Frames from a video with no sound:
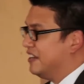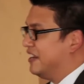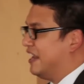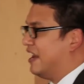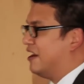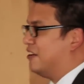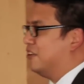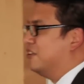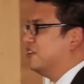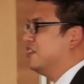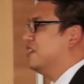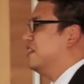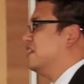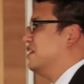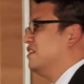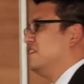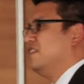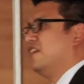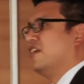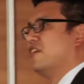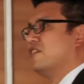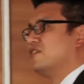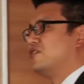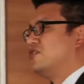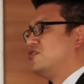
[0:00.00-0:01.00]
Now,
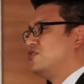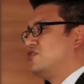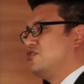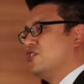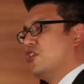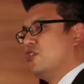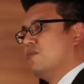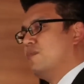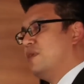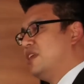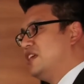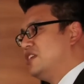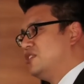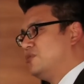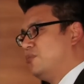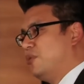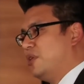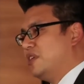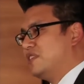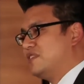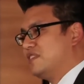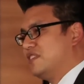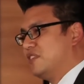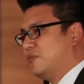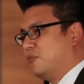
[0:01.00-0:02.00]
there are so many
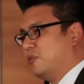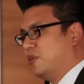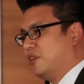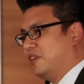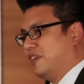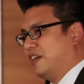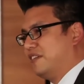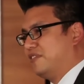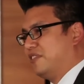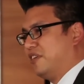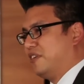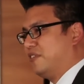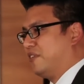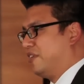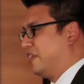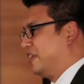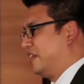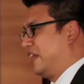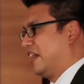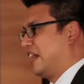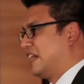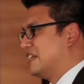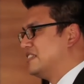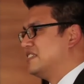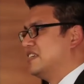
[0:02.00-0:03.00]
tweets in the world out there, right?
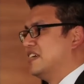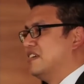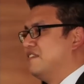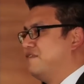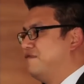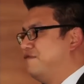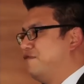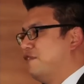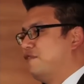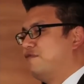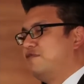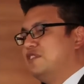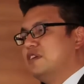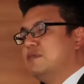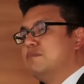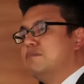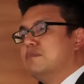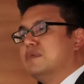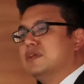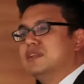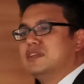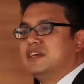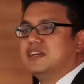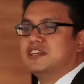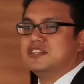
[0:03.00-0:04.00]
Like I said, 50
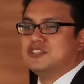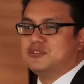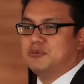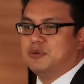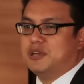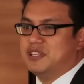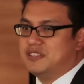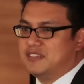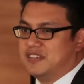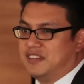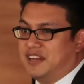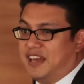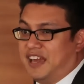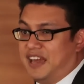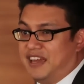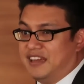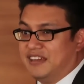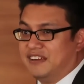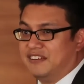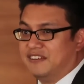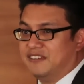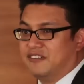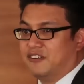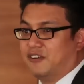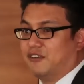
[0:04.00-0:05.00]
million tweets a
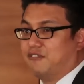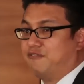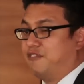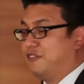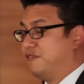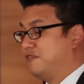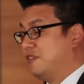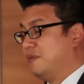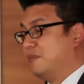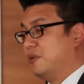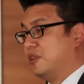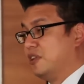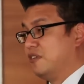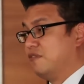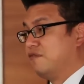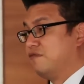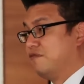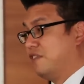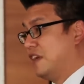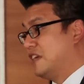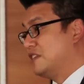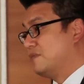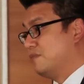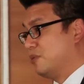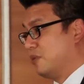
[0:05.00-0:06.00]
day or 50 million
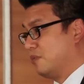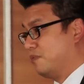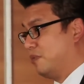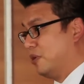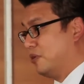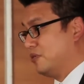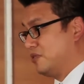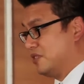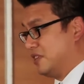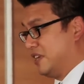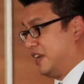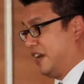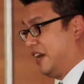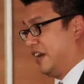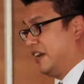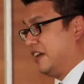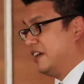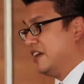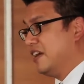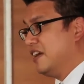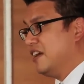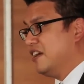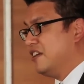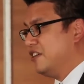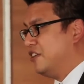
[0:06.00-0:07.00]
Facebook posts a day.
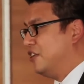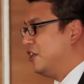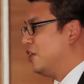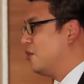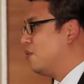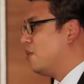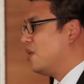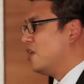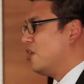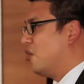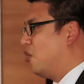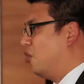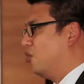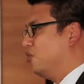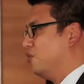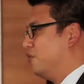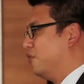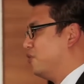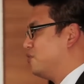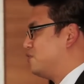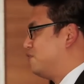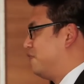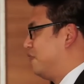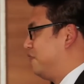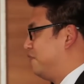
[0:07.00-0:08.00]
You don't want all
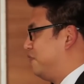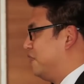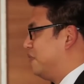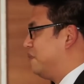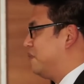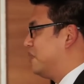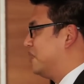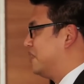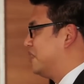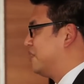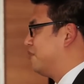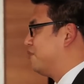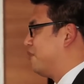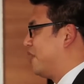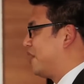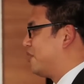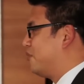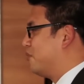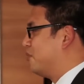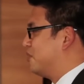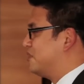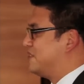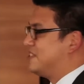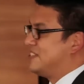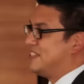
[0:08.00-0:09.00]
those 50 million
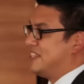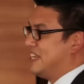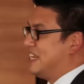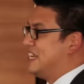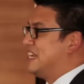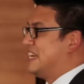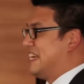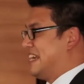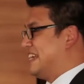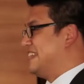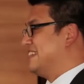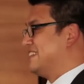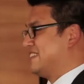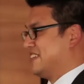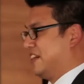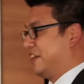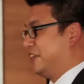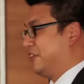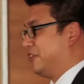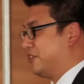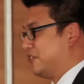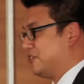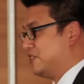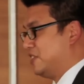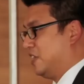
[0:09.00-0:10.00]
records sitting
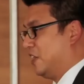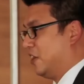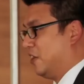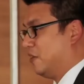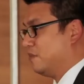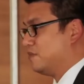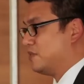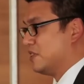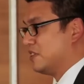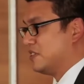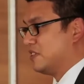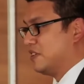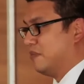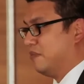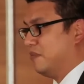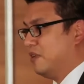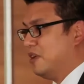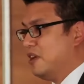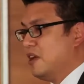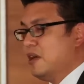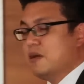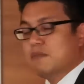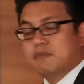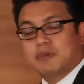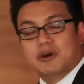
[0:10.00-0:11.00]
inside your CRM system.
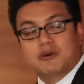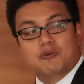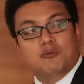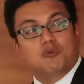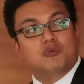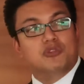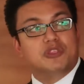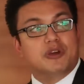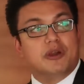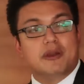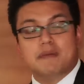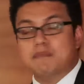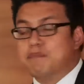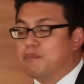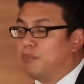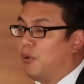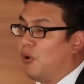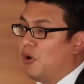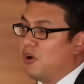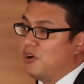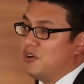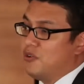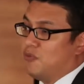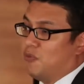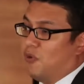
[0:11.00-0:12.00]
But the
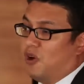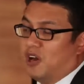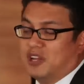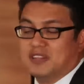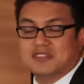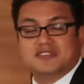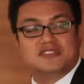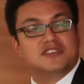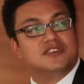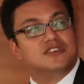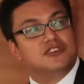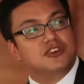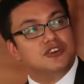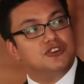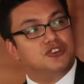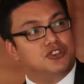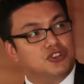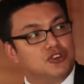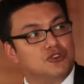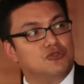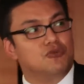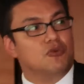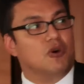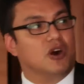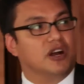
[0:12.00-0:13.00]
important ones you
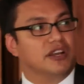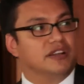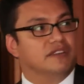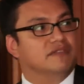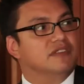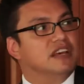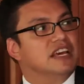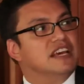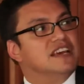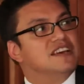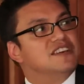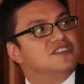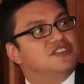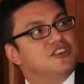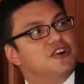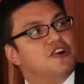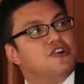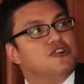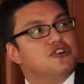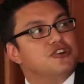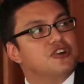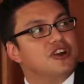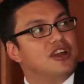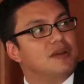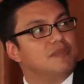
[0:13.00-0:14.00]
do want.
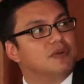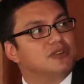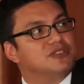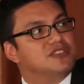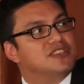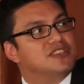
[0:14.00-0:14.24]
So you're able